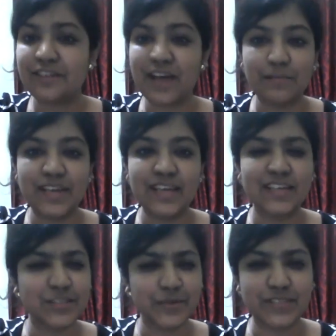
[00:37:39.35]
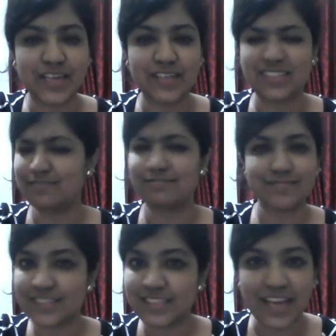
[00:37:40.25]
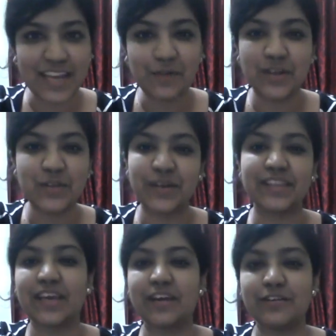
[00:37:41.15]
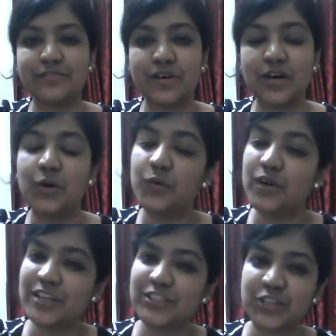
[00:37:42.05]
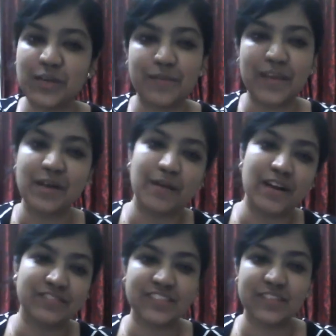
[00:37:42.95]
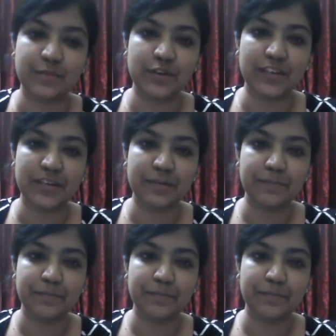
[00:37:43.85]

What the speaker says: family, associates, and just anyone you can think of who would enjoy being a part of this community.